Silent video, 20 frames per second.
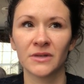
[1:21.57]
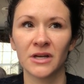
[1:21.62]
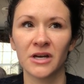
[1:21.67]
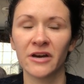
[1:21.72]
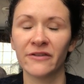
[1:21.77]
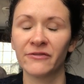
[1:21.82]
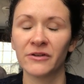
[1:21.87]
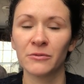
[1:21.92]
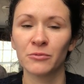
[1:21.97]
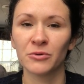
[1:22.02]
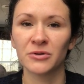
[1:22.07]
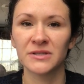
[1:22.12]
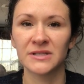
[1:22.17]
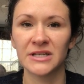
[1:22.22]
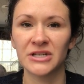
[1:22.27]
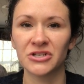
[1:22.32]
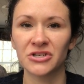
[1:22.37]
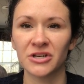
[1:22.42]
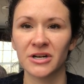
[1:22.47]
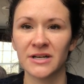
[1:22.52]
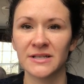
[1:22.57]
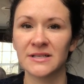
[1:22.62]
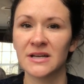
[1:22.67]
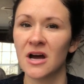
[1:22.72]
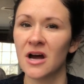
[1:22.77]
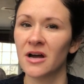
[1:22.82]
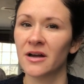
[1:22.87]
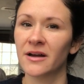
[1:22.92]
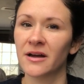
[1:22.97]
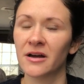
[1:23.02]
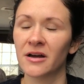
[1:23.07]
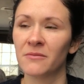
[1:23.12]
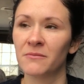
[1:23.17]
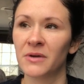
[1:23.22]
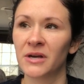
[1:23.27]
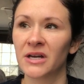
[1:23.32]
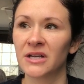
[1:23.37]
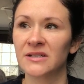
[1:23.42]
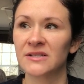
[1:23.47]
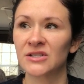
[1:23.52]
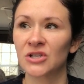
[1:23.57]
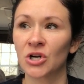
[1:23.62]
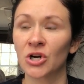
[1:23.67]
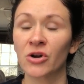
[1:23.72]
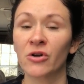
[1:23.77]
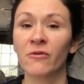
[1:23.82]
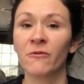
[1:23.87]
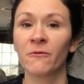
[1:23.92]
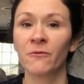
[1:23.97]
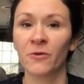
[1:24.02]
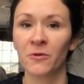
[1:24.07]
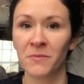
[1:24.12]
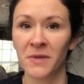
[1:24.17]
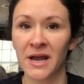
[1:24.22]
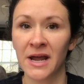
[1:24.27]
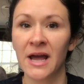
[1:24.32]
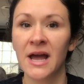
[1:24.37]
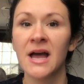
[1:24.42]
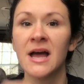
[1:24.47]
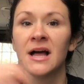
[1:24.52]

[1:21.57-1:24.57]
a febrile seizure is not a big concern for me.